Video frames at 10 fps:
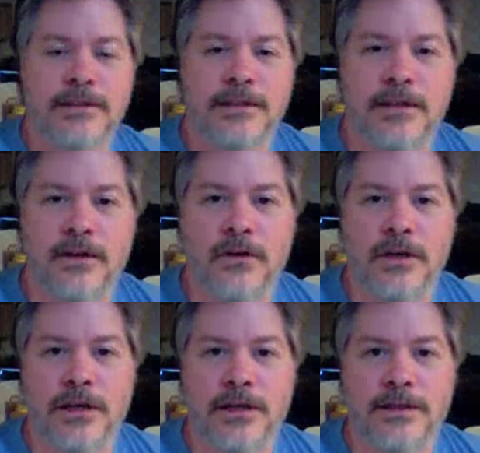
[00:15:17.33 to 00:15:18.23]
you know,
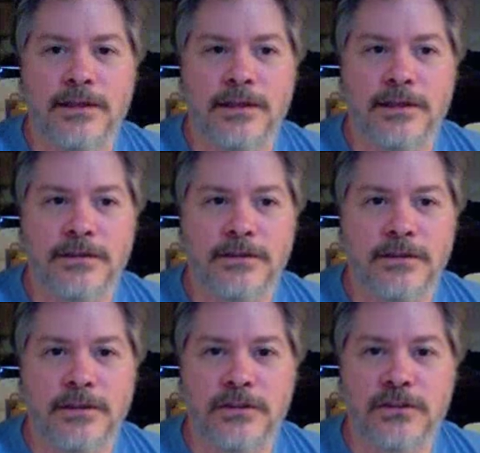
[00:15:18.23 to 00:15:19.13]
and uh,
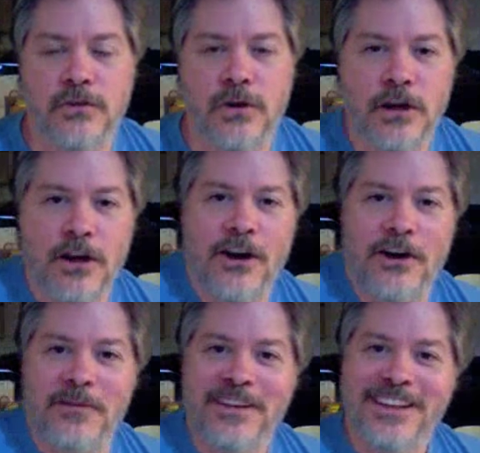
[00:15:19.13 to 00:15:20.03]
you can strong
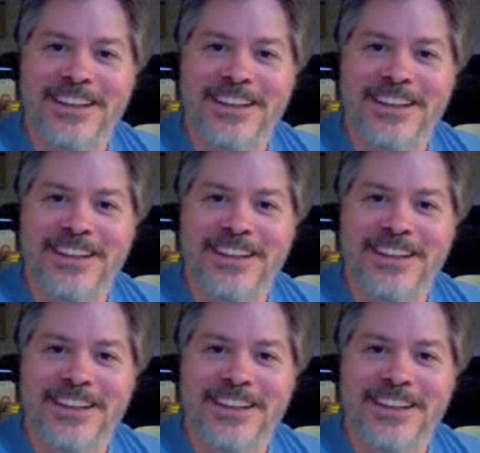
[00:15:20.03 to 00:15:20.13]
arm,